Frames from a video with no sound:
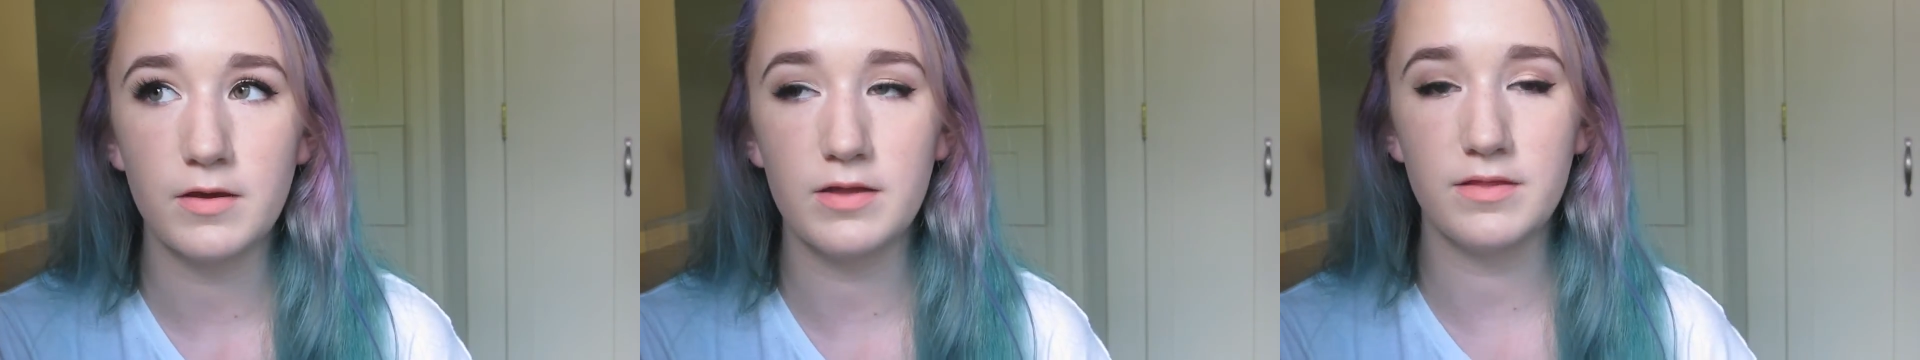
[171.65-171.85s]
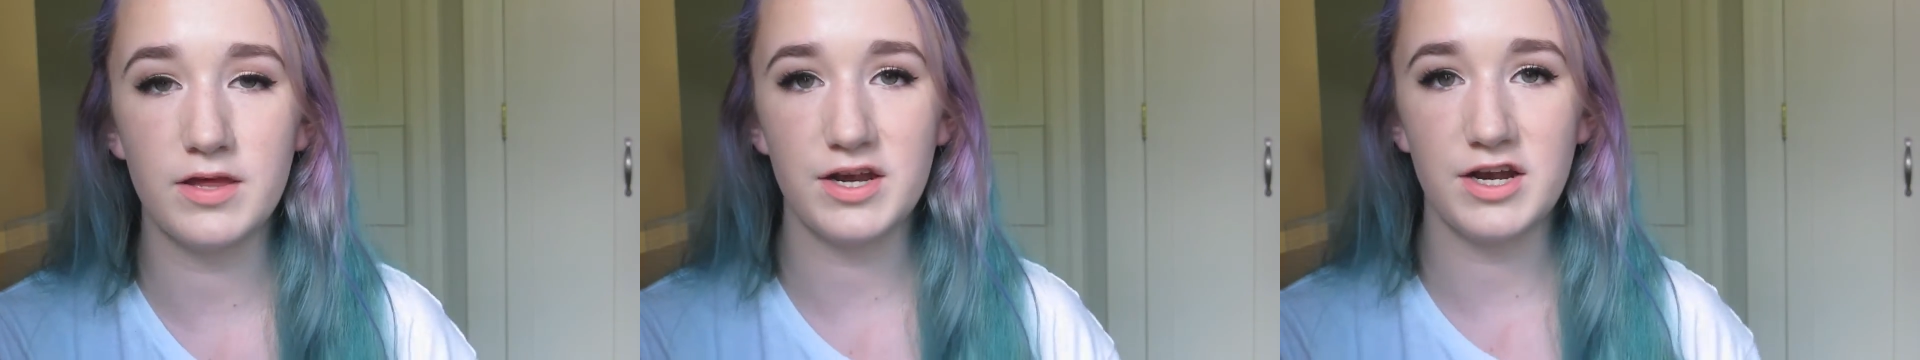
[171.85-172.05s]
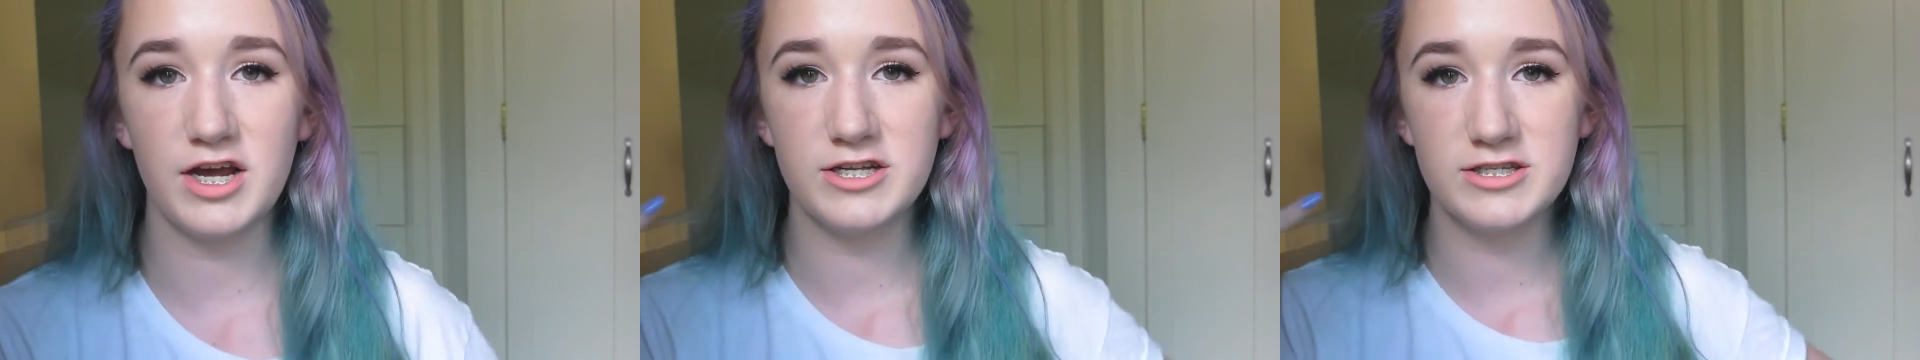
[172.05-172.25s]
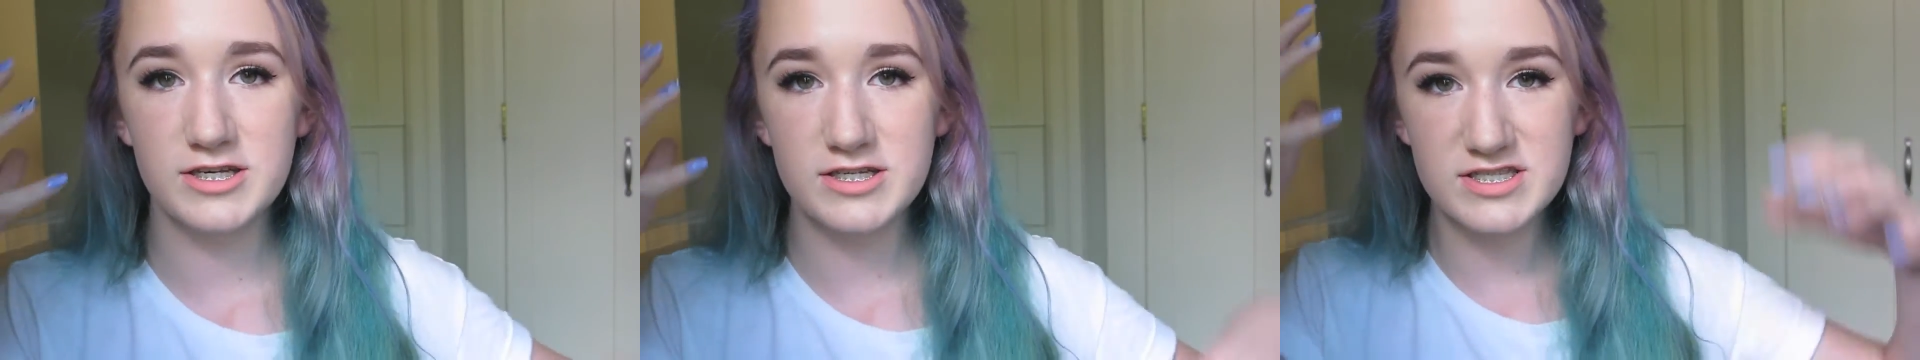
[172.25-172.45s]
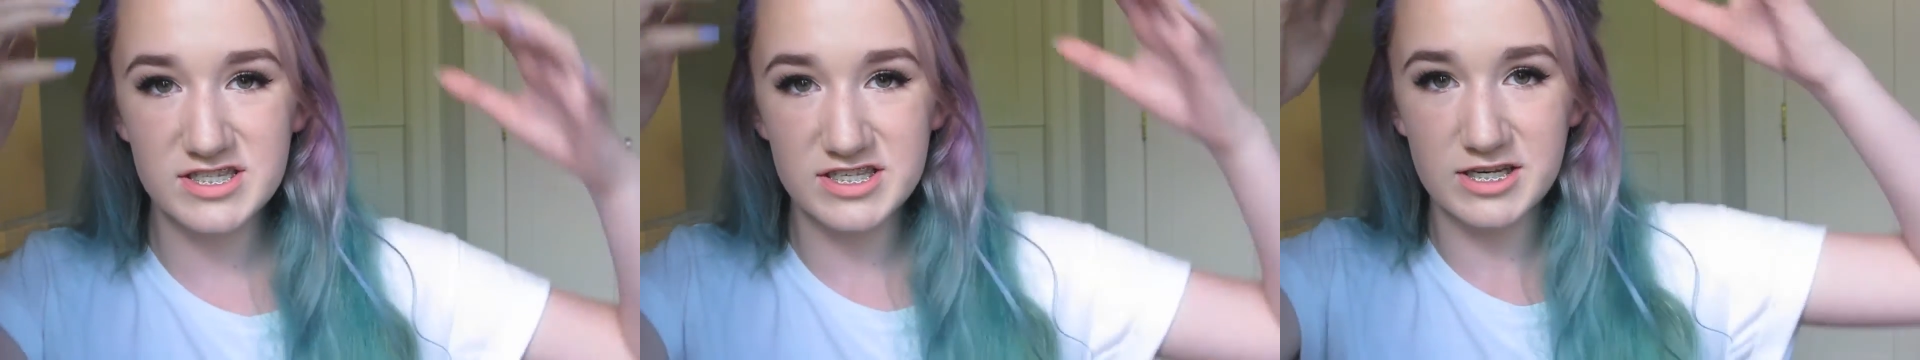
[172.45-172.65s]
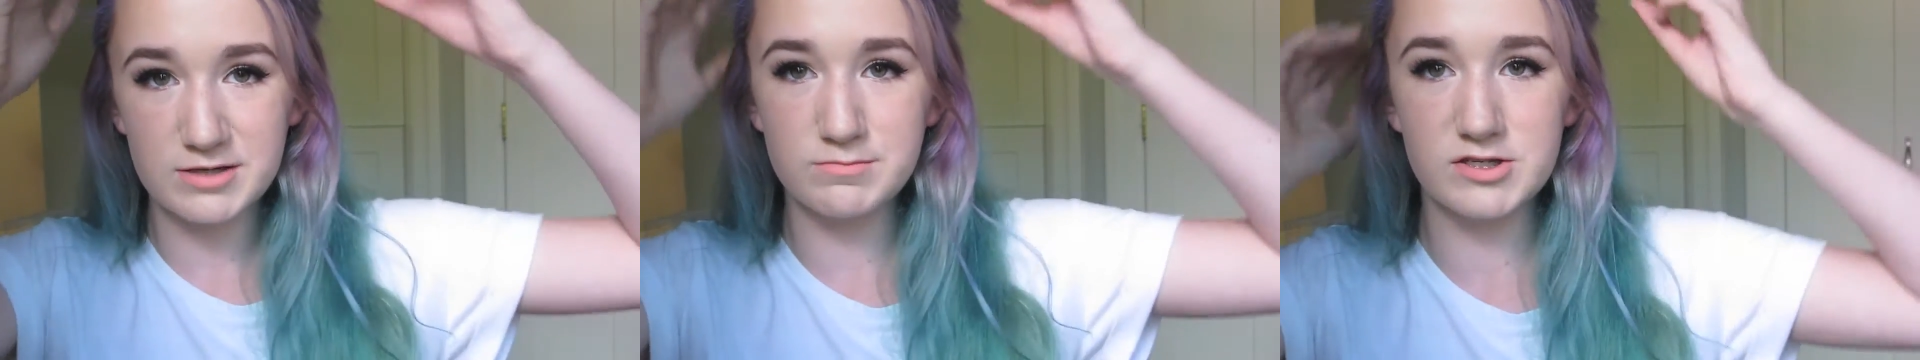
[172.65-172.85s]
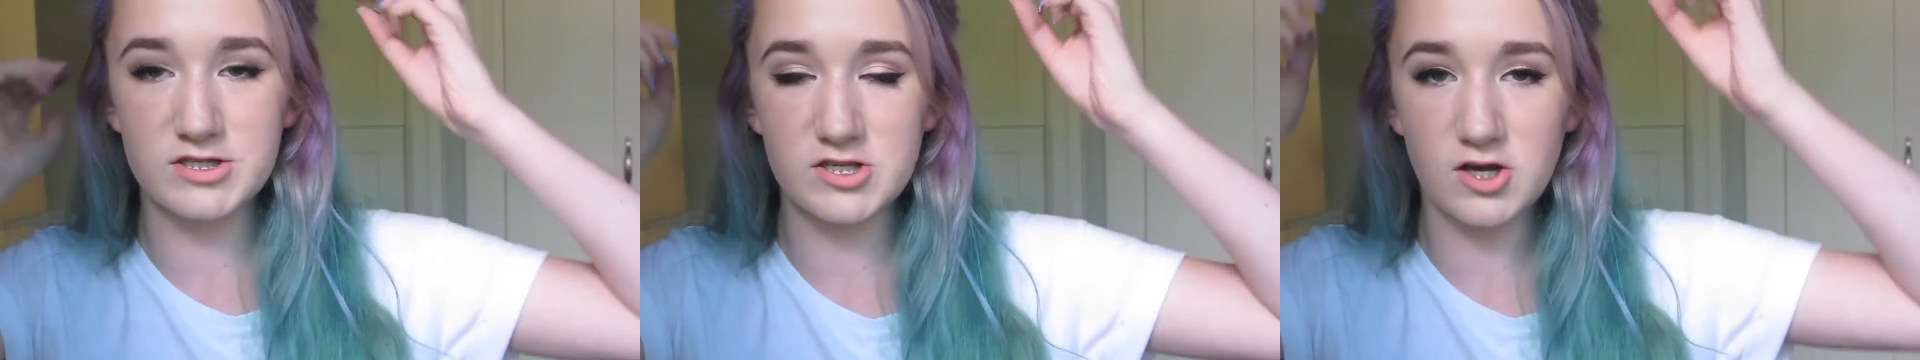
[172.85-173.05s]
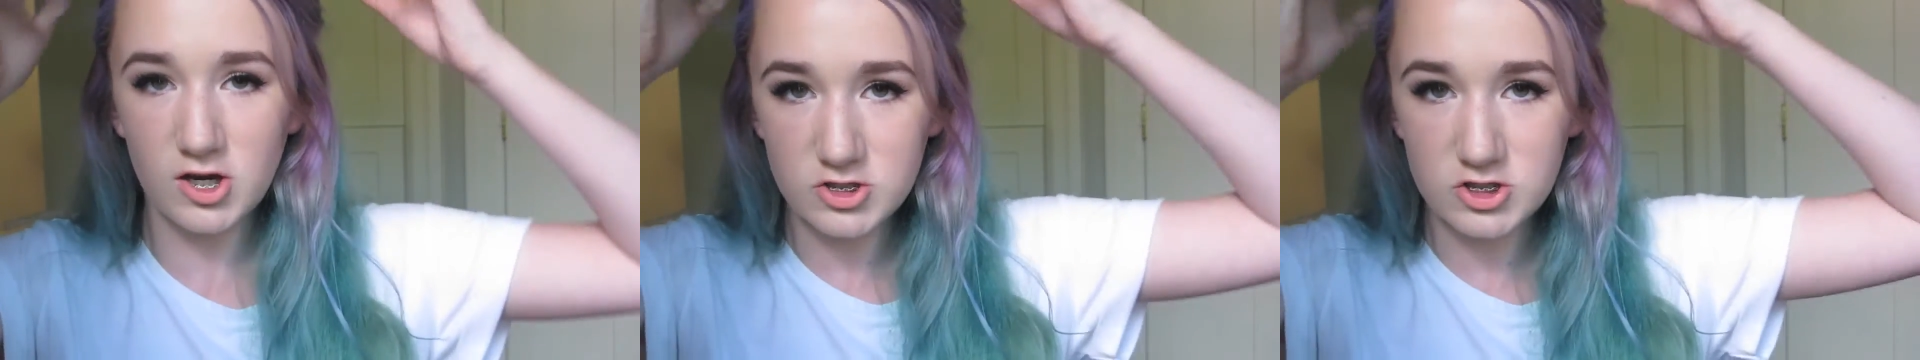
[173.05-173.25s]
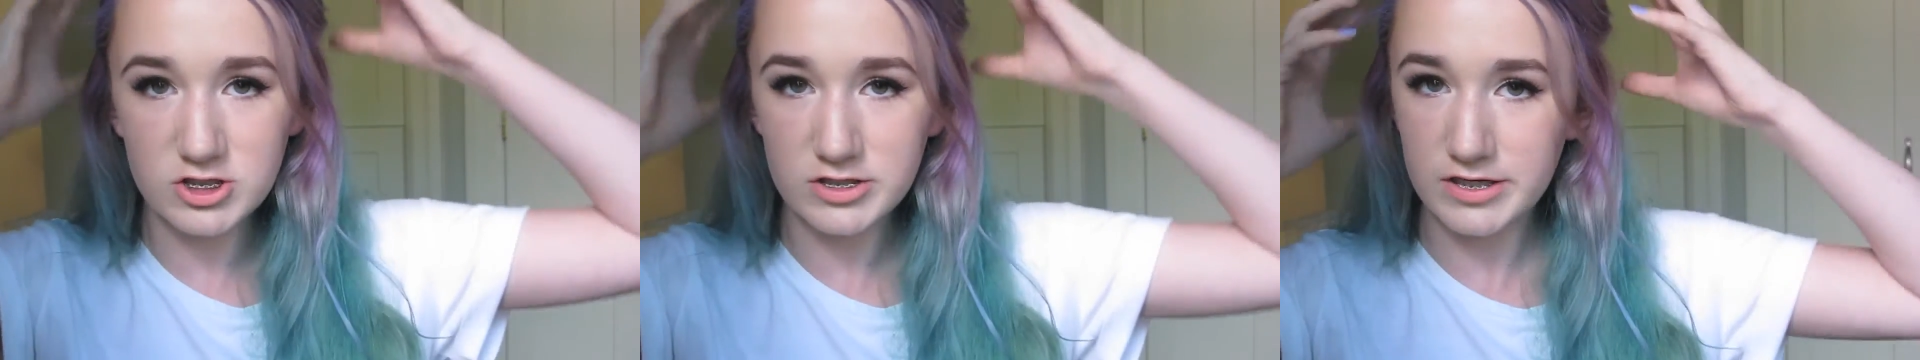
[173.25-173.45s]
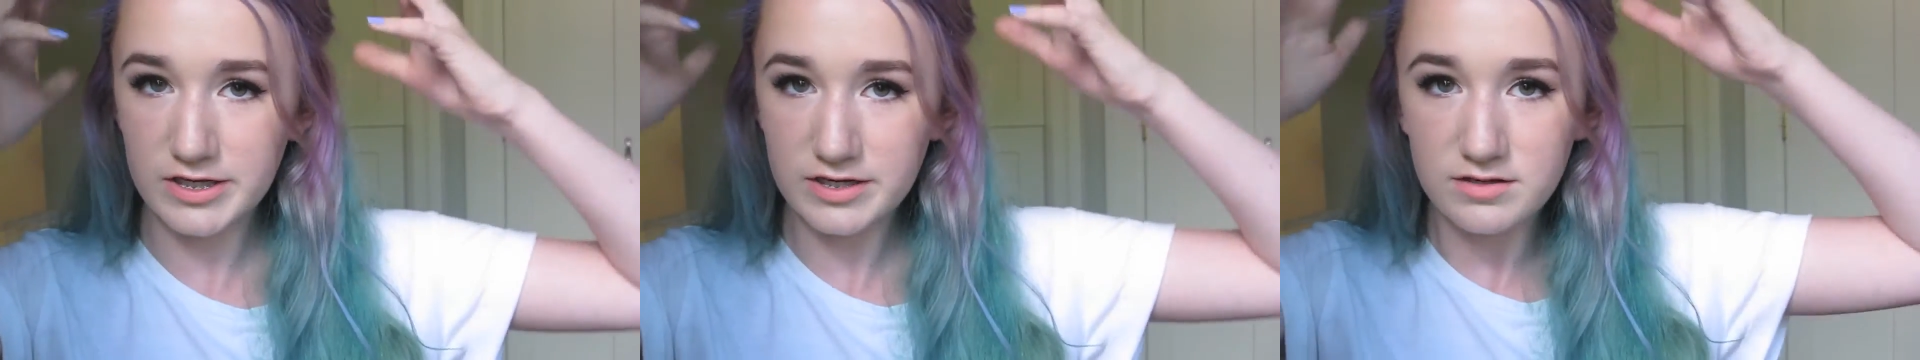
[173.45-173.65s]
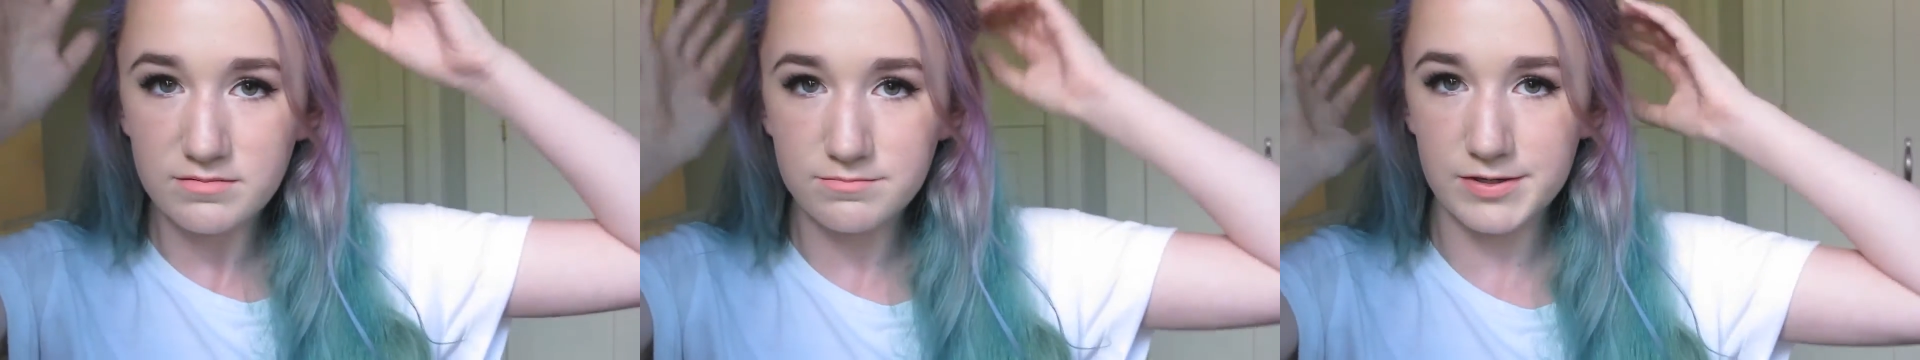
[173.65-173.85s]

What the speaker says: and then I just like massaged it